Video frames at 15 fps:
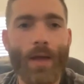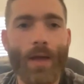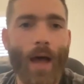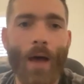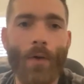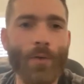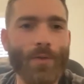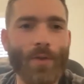I
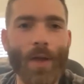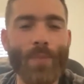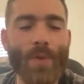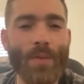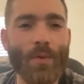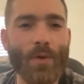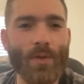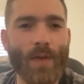always tell
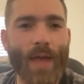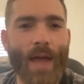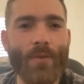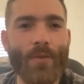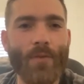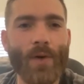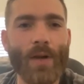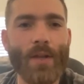people it's kind of
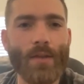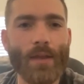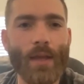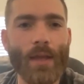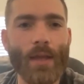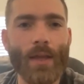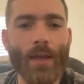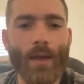a funny
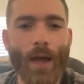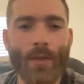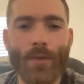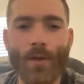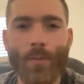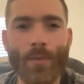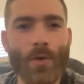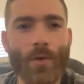thing. I
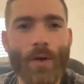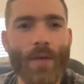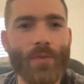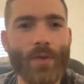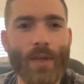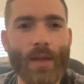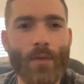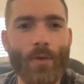tell them you don't have
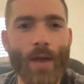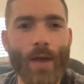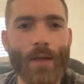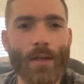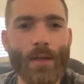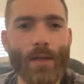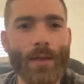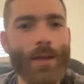to get
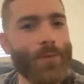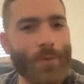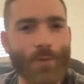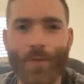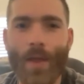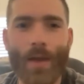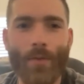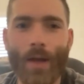ready if you
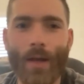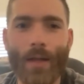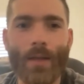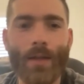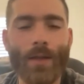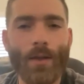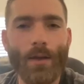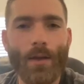stay ready.
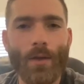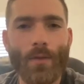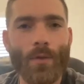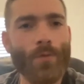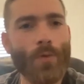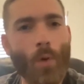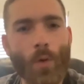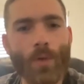So
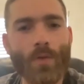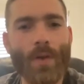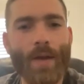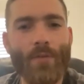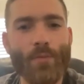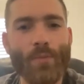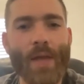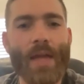if you always
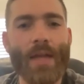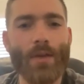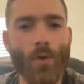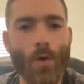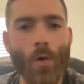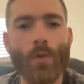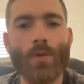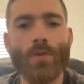have a plan,
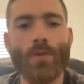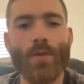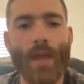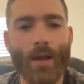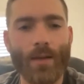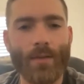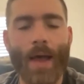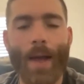you're always
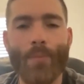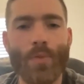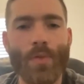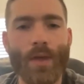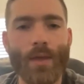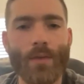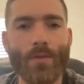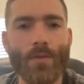staying on top of
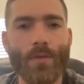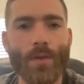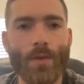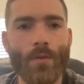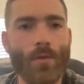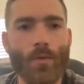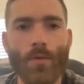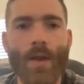things,
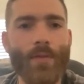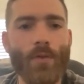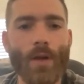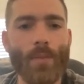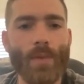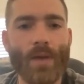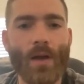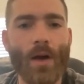you're never going
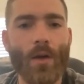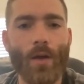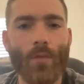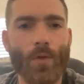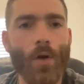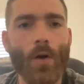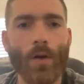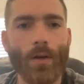to be caught
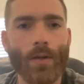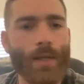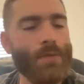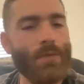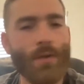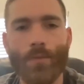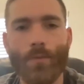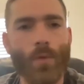off guard,
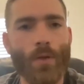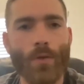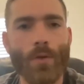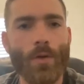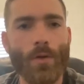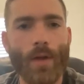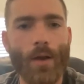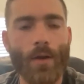even whether
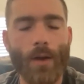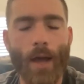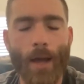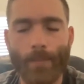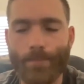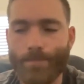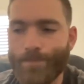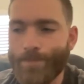you're there or
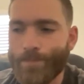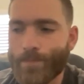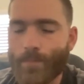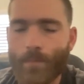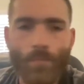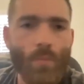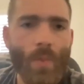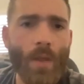not.
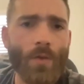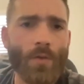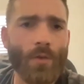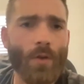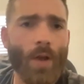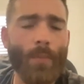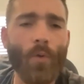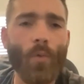So
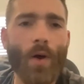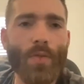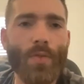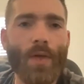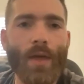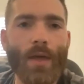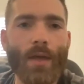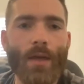number one
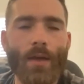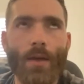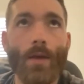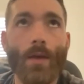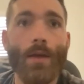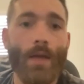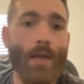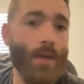thing
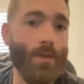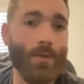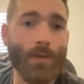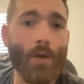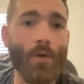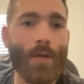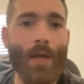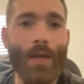is
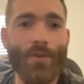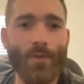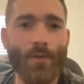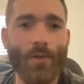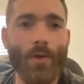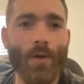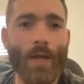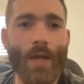
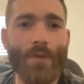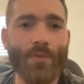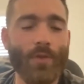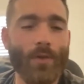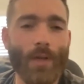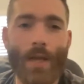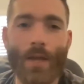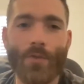location, location,
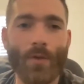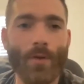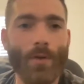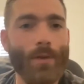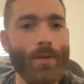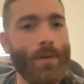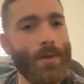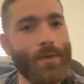location.
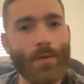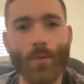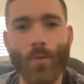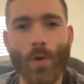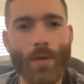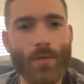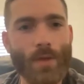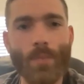This is
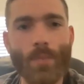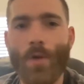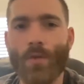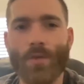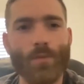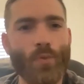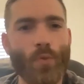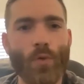one of the
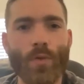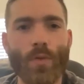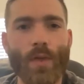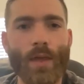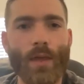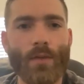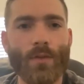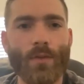most important
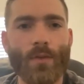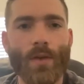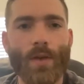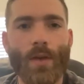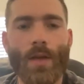things.